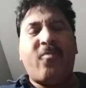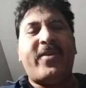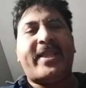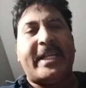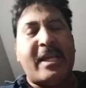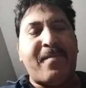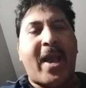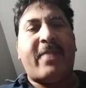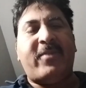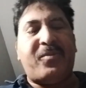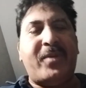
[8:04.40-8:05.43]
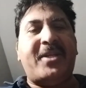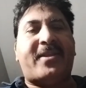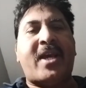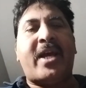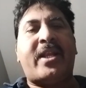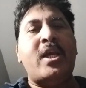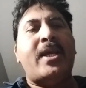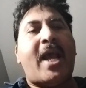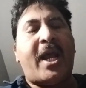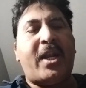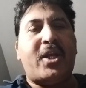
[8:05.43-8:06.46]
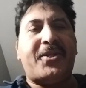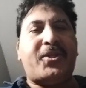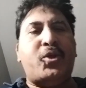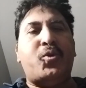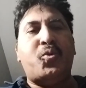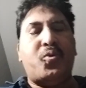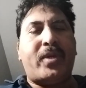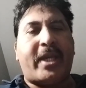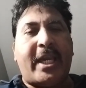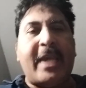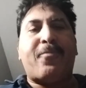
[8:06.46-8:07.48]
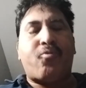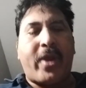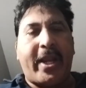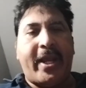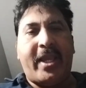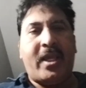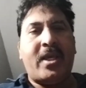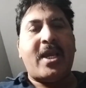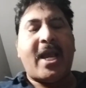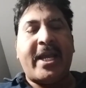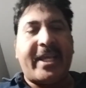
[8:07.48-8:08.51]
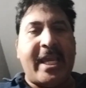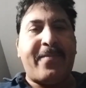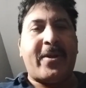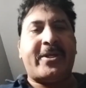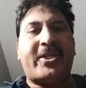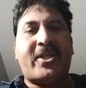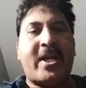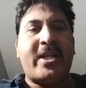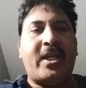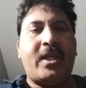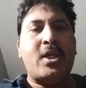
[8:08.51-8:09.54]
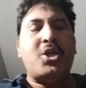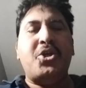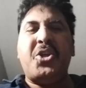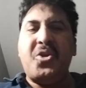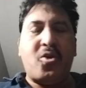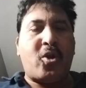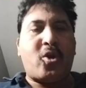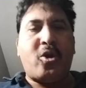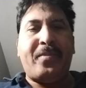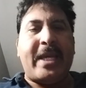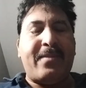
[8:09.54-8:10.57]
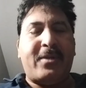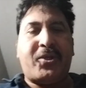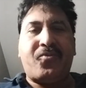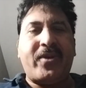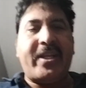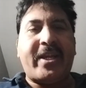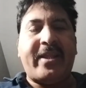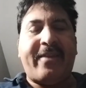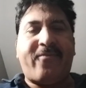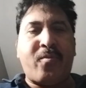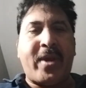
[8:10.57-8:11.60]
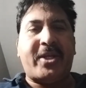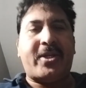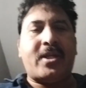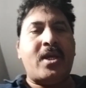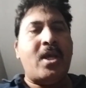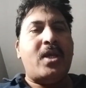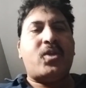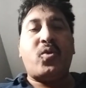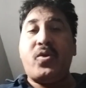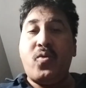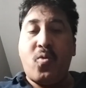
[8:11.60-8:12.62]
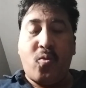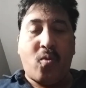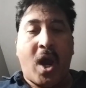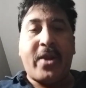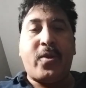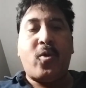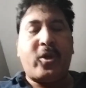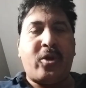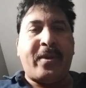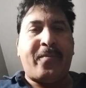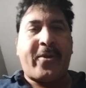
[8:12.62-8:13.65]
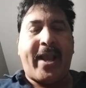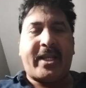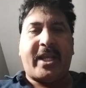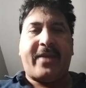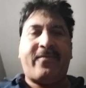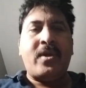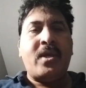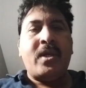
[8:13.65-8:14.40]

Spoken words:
on with the demand, which means that unless you keep reading and keep understanding, you're not going to be able to retain the information. So you are not going to be productive.